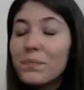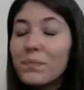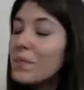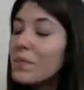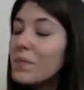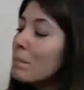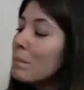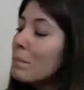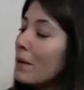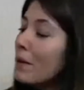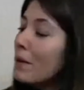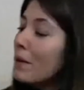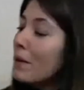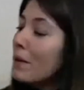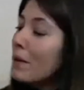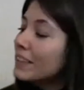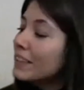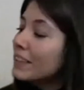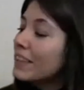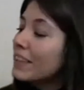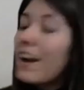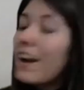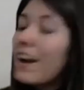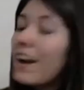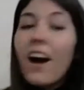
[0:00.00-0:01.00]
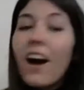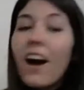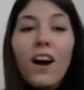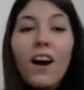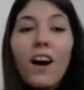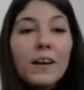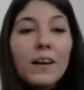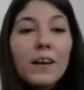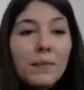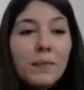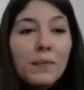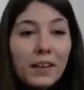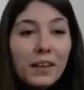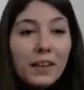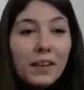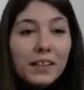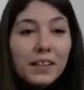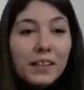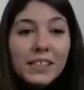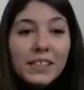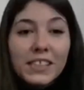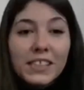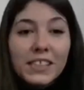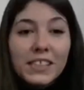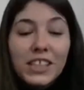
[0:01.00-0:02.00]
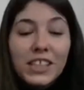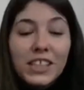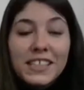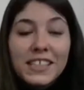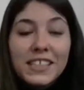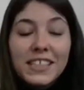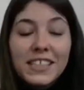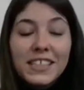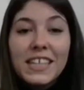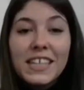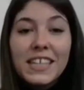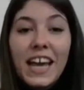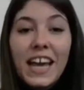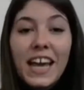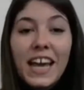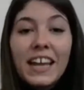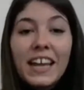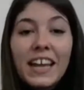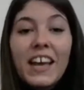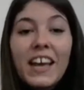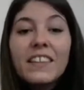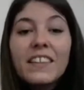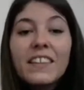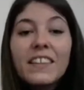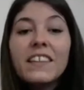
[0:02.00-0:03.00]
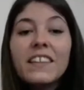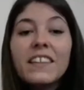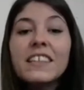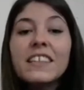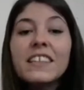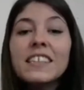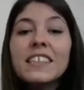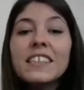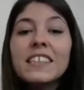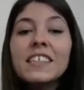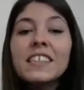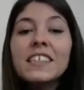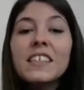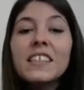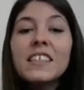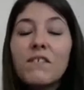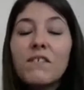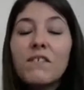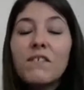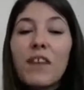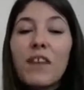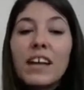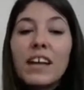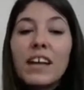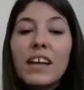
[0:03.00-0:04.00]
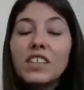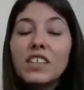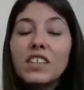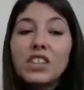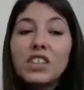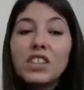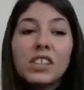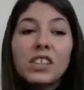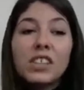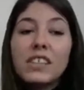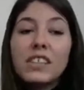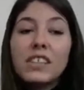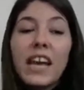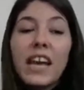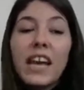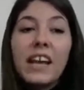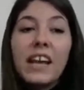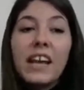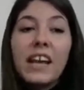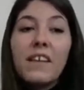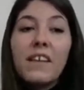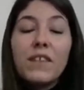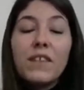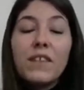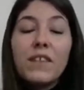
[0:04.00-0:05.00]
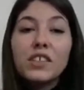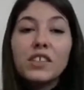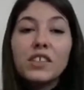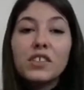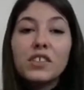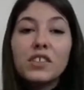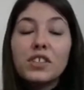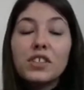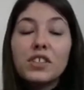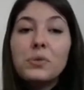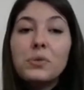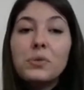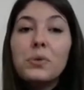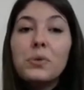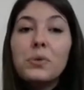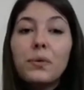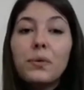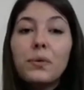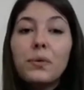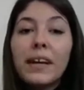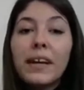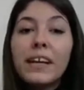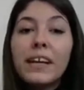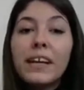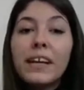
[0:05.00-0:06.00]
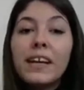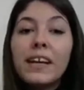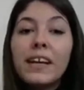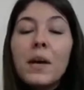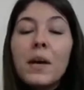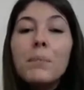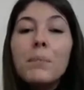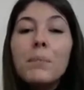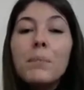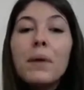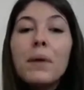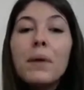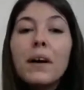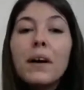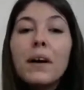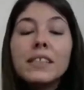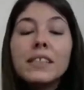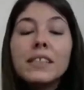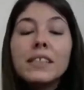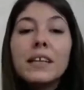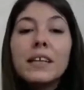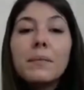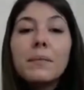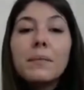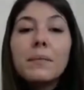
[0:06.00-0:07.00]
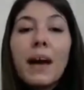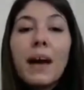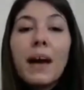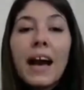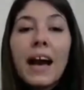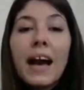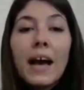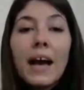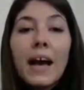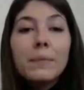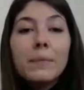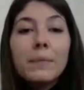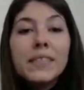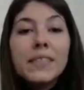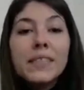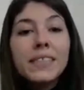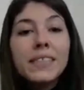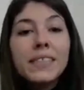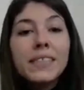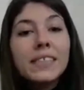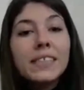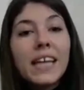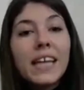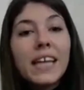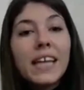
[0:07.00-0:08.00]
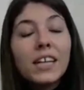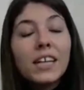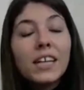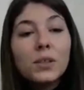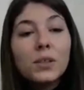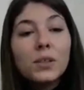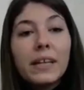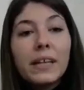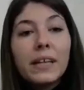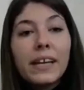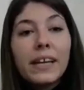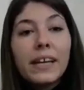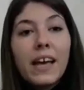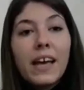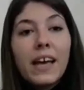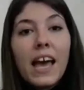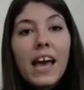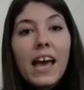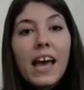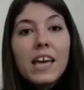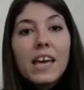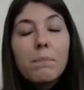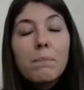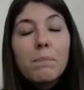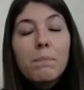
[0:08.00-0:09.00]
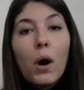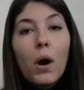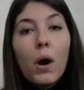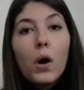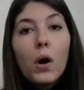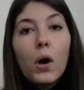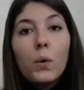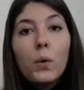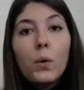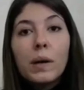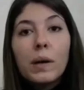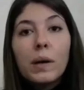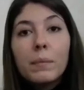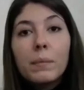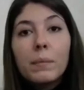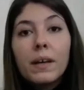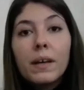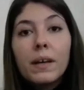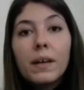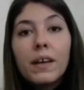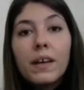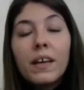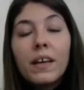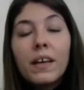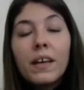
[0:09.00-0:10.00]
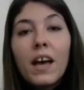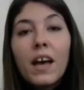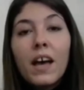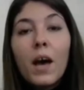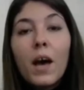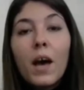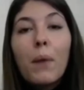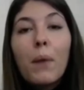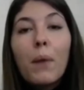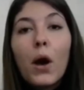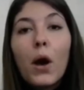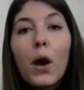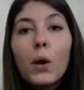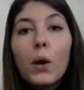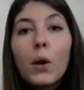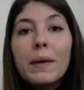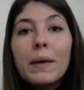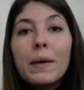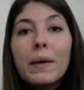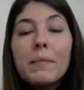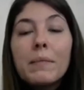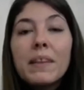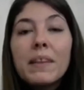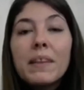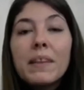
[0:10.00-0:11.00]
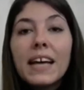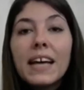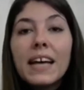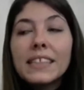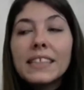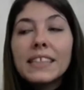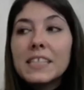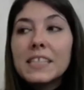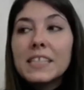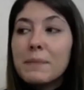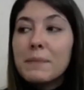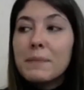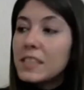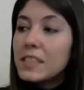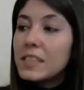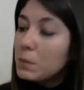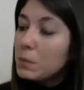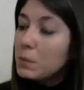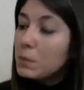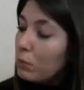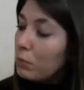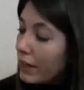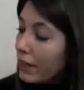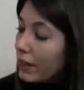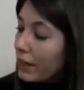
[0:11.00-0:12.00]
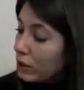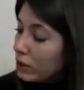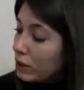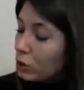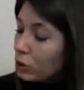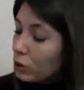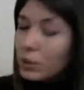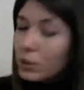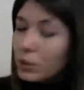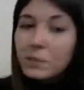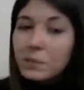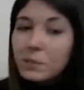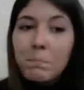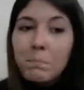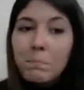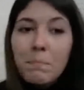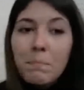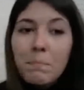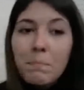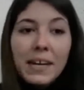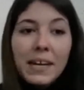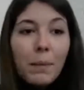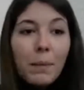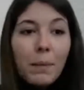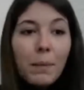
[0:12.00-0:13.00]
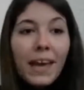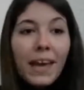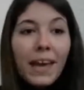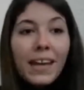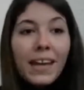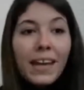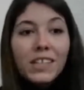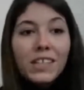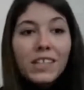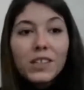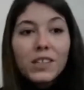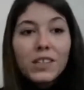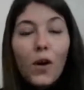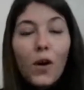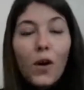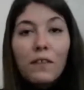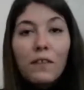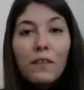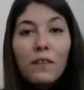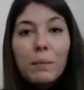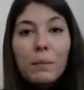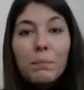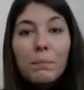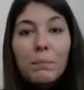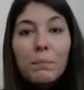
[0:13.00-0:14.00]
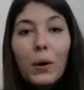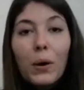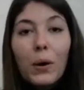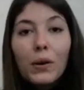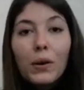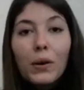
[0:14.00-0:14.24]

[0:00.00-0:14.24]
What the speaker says: But I'm going to suggest today that this isn't in fact just a fiction story, but perhaps it is actually a poem that has been spread across many pages of a book.